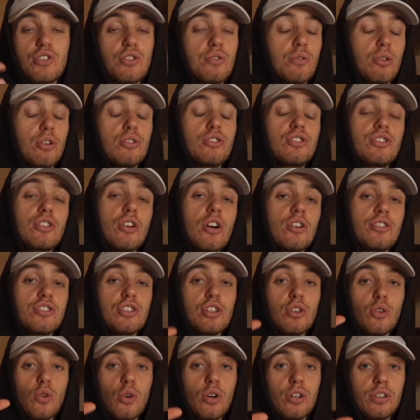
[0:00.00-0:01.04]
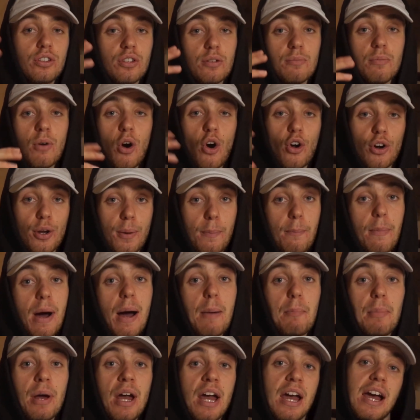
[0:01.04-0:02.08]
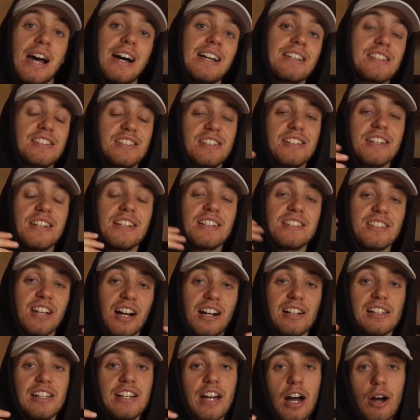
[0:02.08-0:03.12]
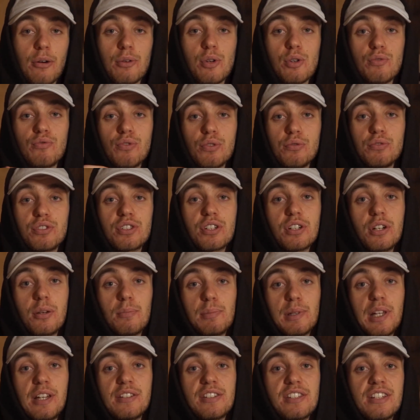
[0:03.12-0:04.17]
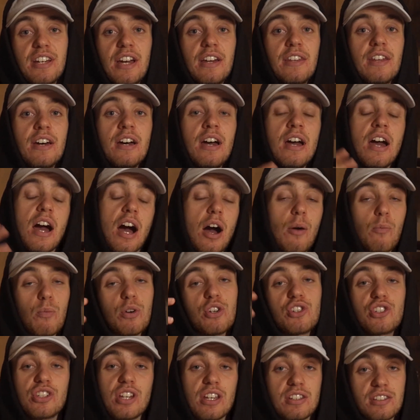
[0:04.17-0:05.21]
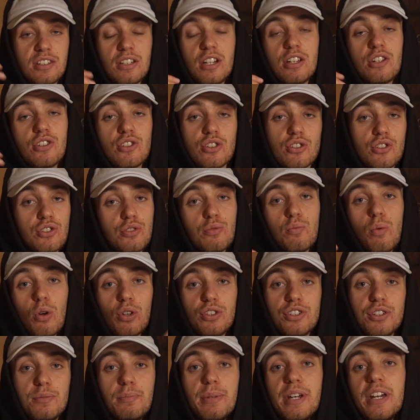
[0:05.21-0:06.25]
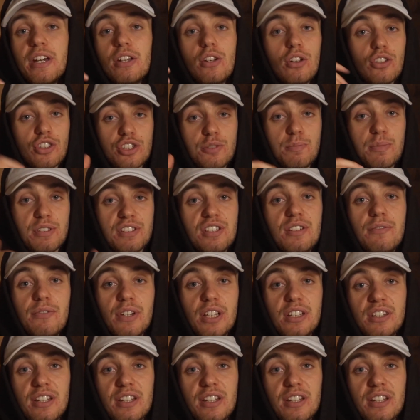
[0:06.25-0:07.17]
you can start to look at them on a map and see exactly how your route's going to plan together and which destinations you want to be in on specific